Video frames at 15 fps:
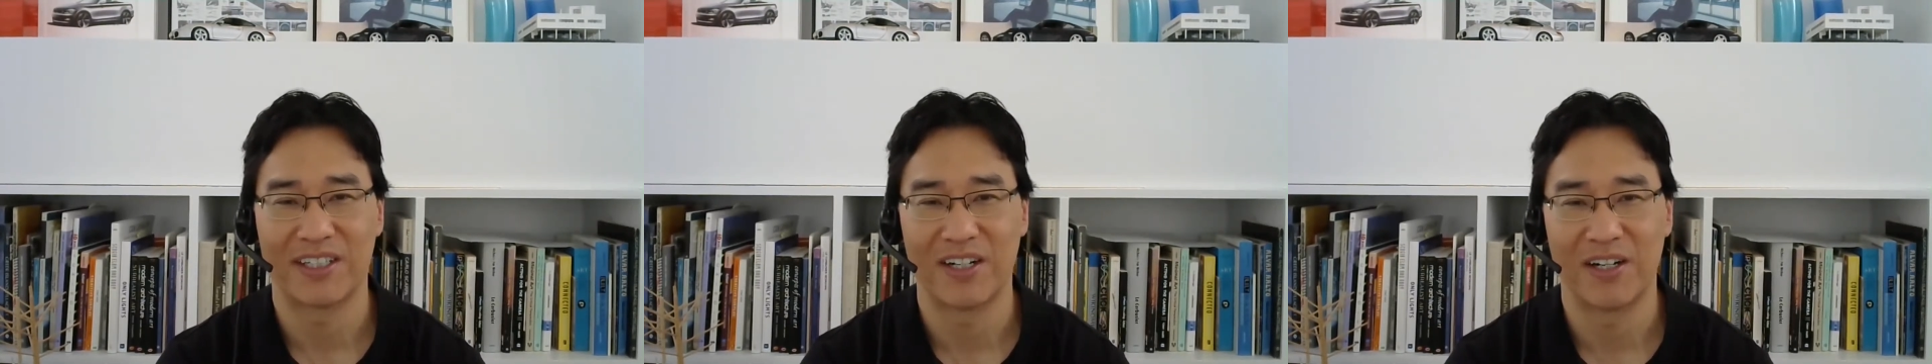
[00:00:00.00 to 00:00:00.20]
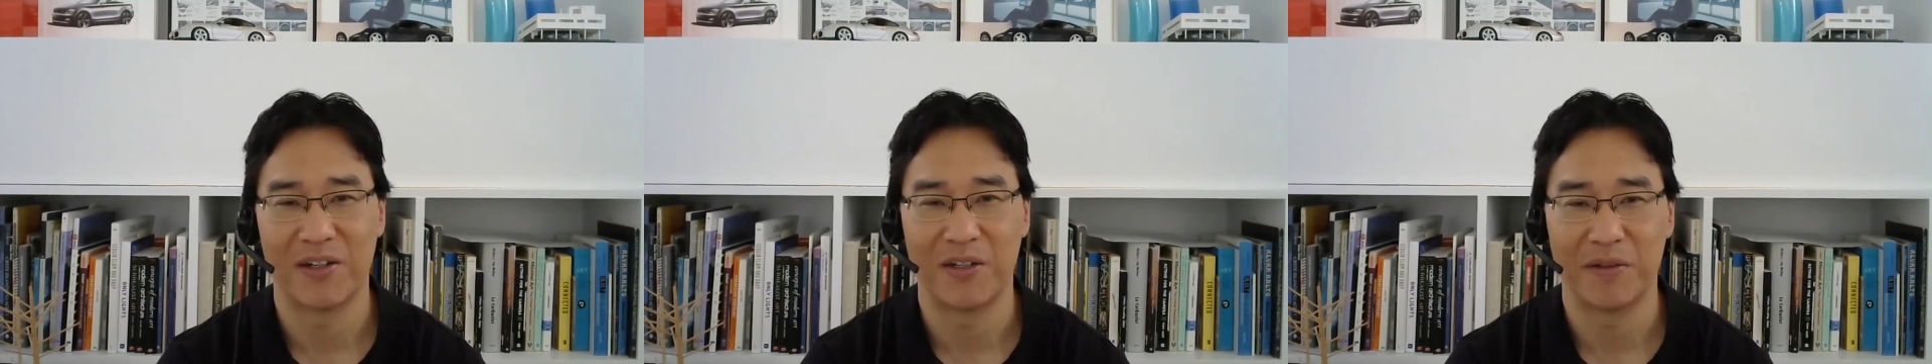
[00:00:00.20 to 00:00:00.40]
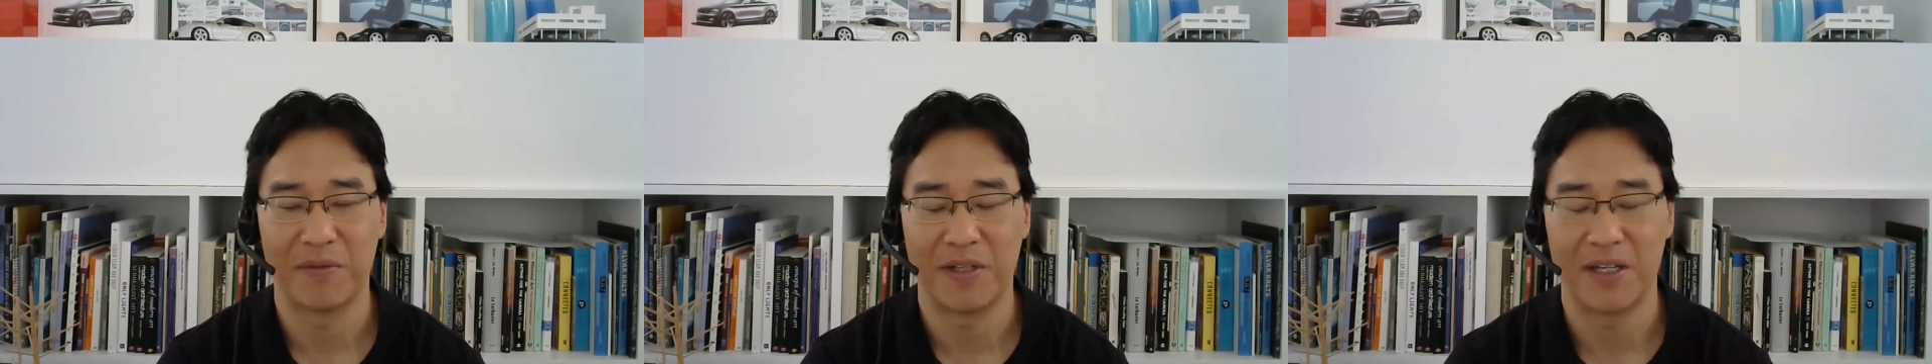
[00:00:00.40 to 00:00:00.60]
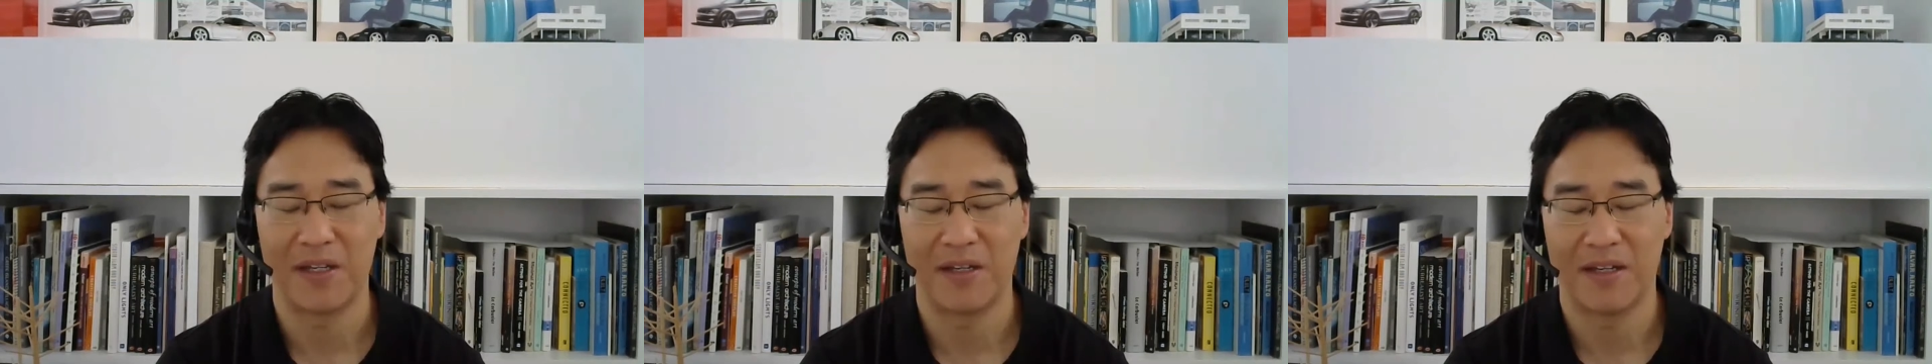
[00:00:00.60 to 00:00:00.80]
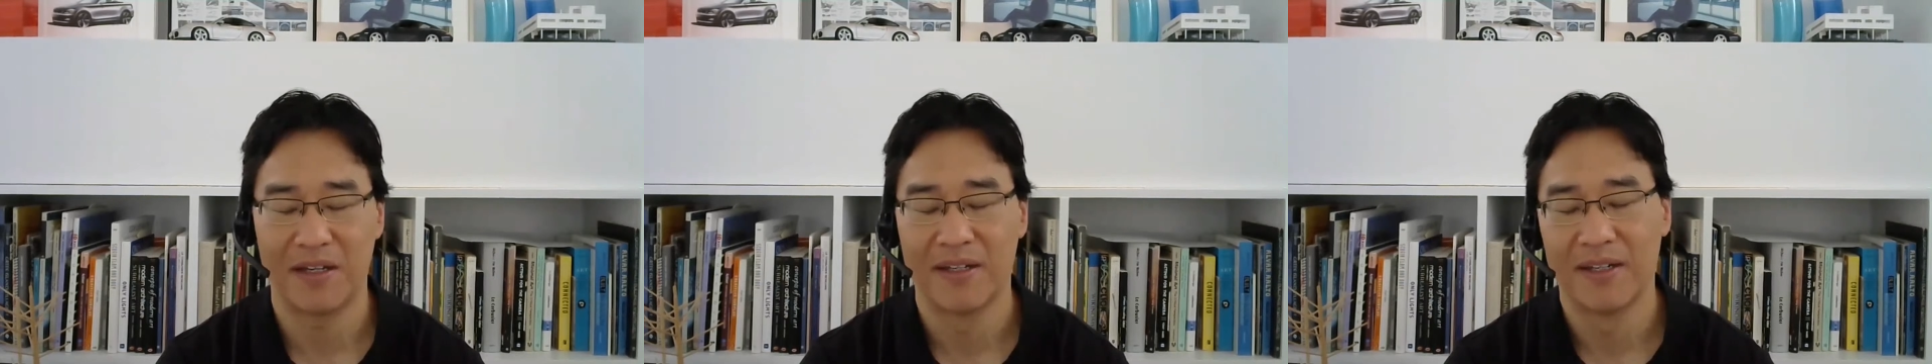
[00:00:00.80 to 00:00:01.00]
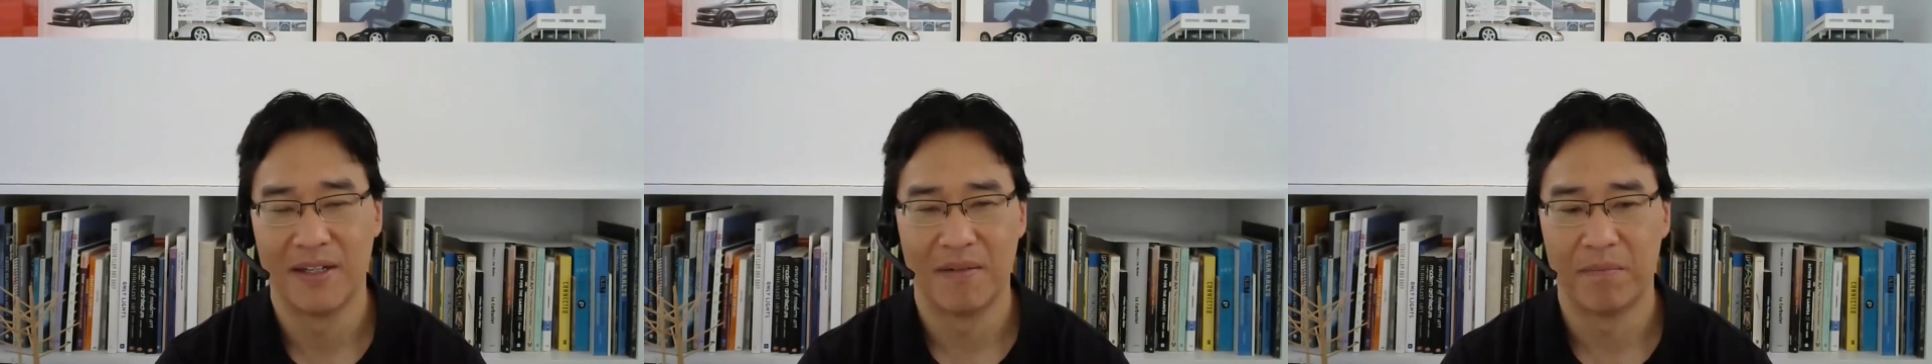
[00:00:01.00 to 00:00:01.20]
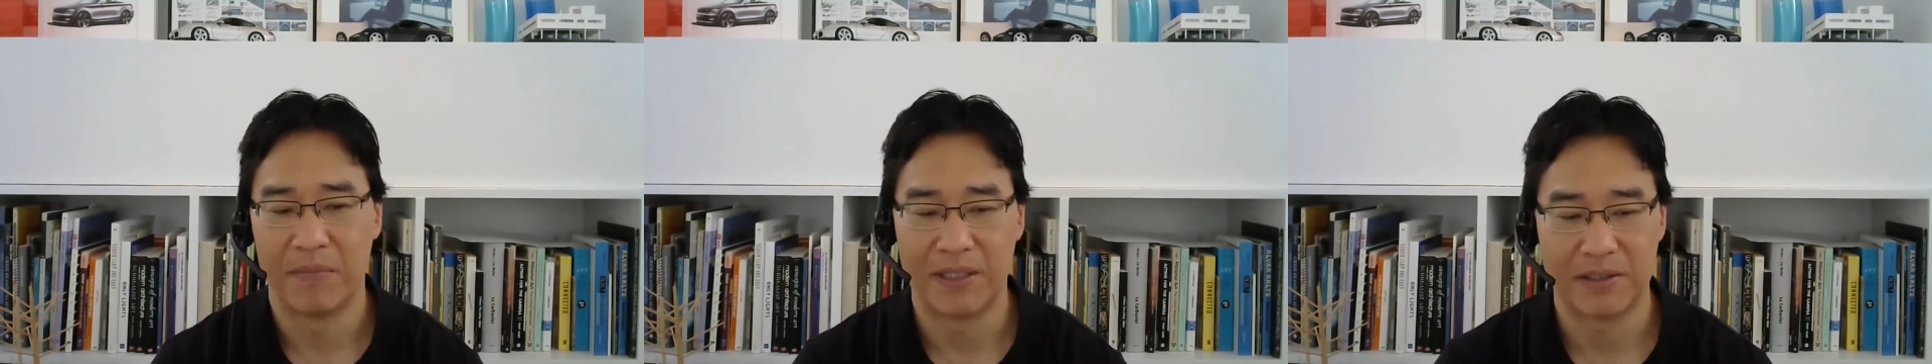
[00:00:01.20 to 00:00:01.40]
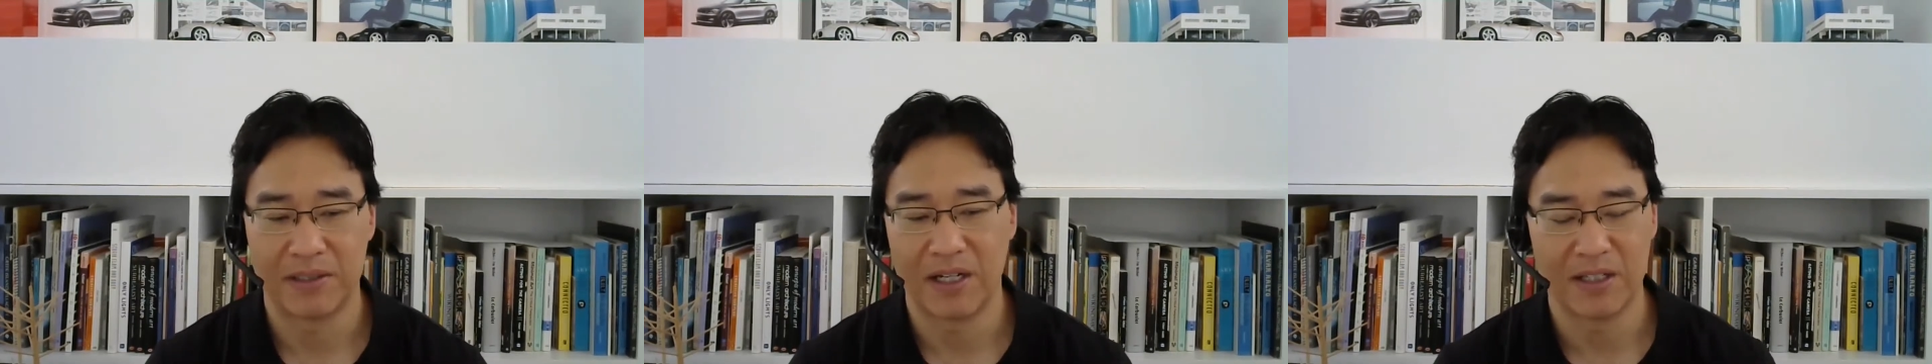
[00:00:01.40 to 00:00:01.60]

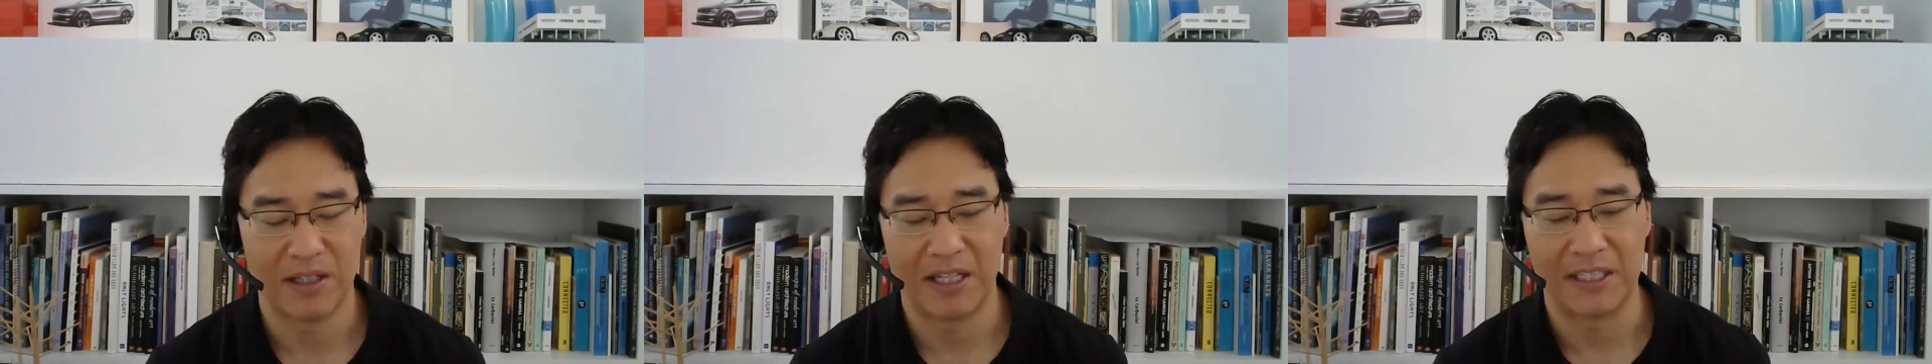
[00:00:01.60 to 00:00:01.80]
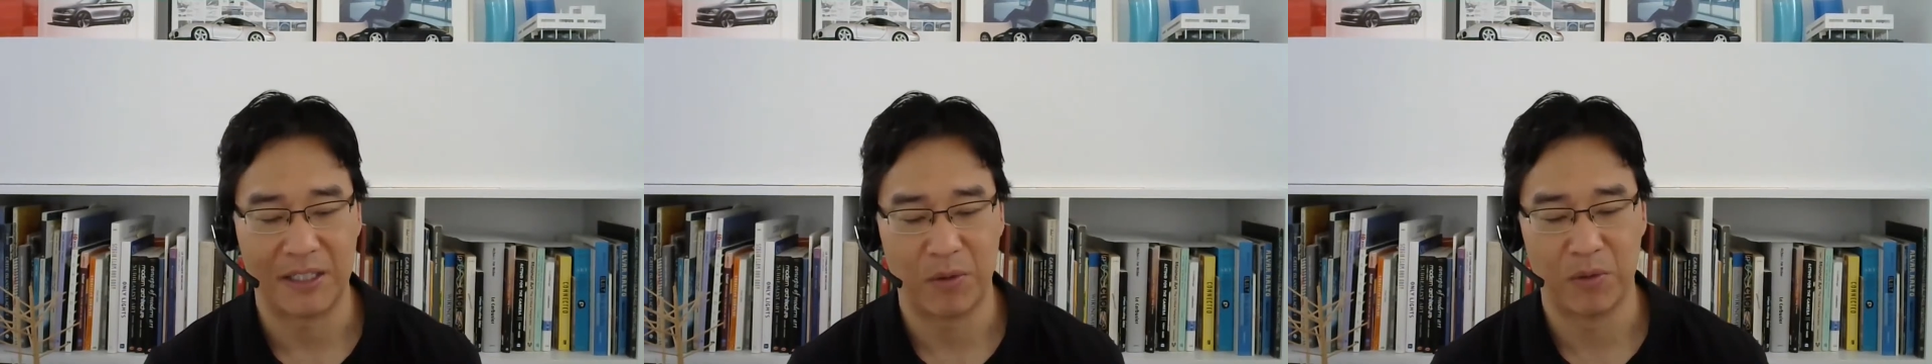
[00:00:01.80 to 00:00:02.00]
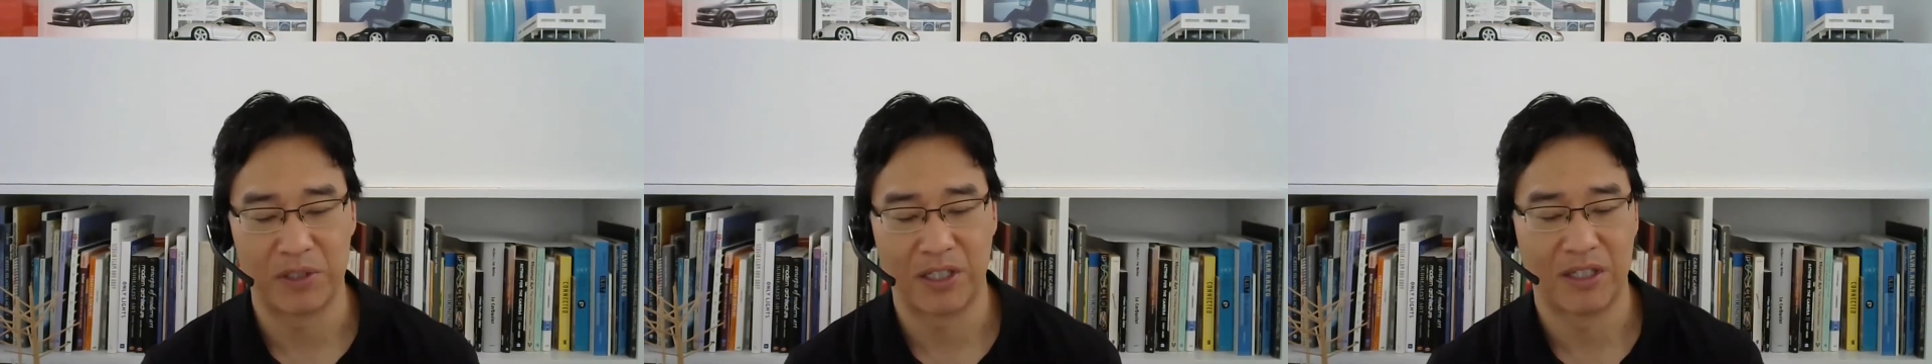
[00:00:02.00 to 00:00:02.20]
it's not like it was